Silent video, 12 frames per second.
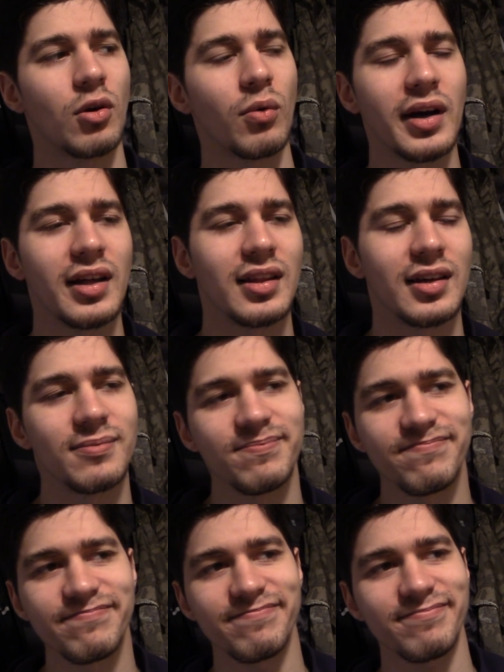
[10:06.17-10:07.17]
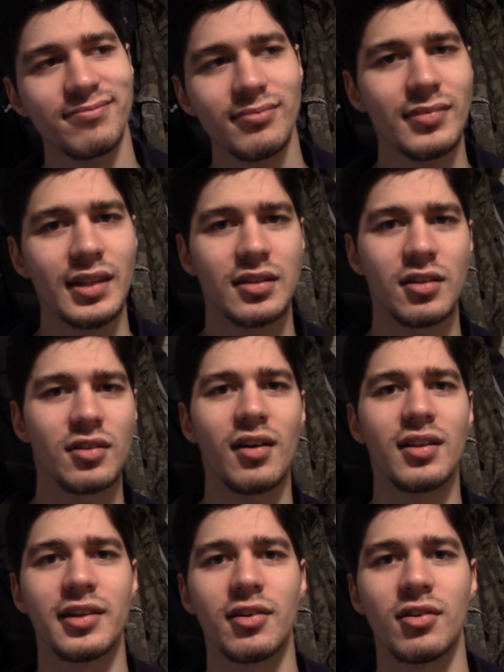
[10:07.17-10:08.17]
a way that they're
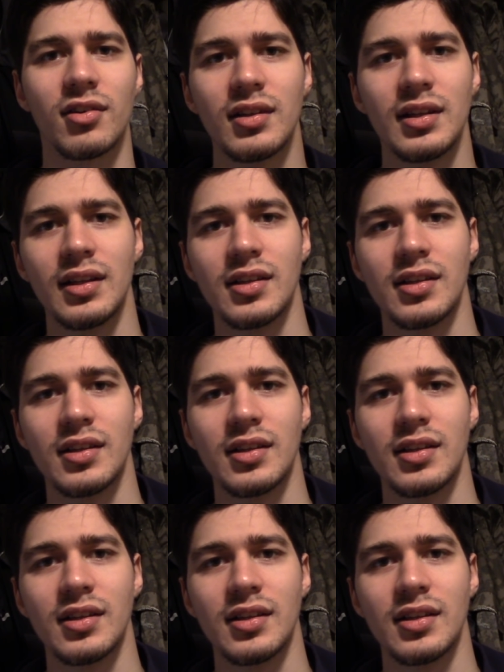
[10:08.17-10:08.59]
not literal.